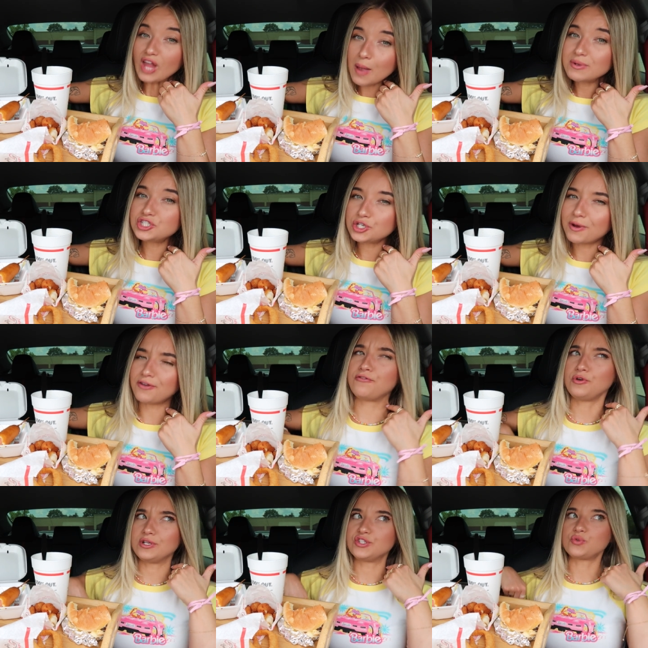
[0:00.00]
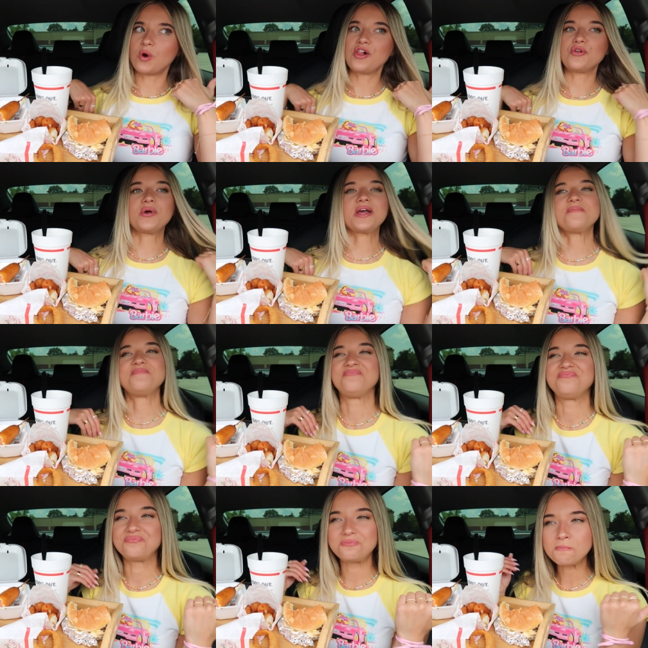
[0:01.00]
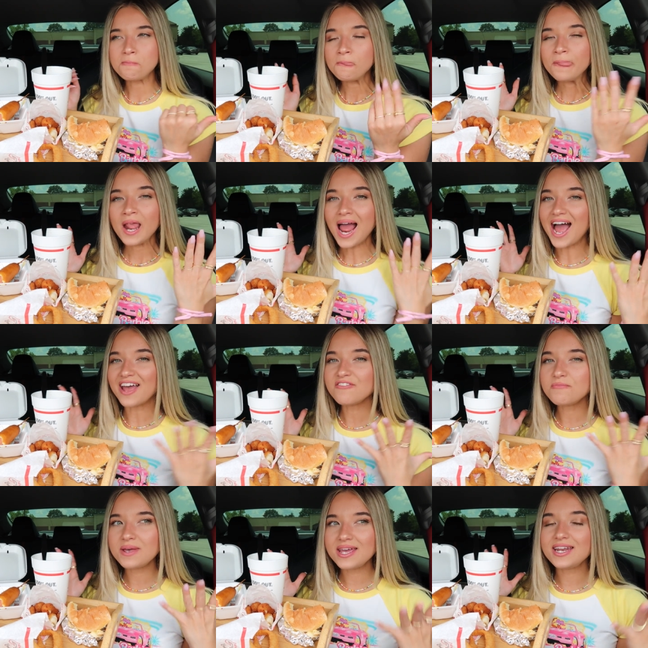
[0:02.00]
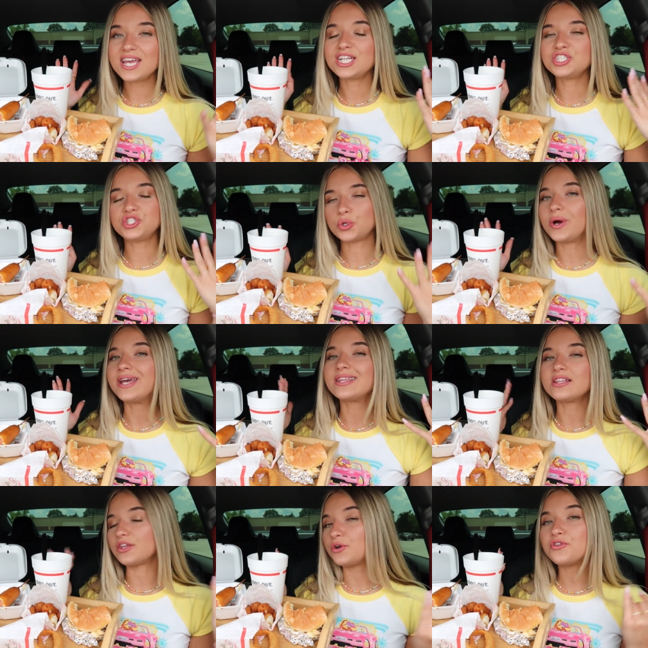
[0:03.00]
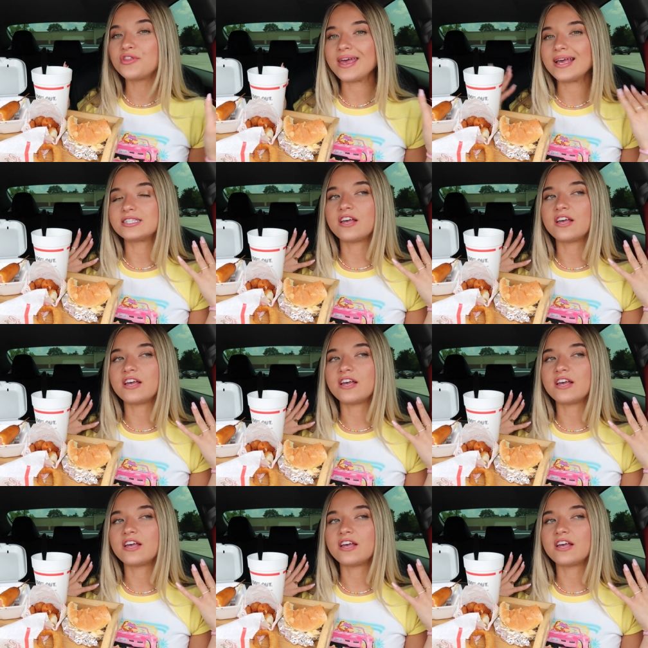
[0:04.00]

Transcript: I'm gonna chew my food and swallow it. I have been enjoying the little things.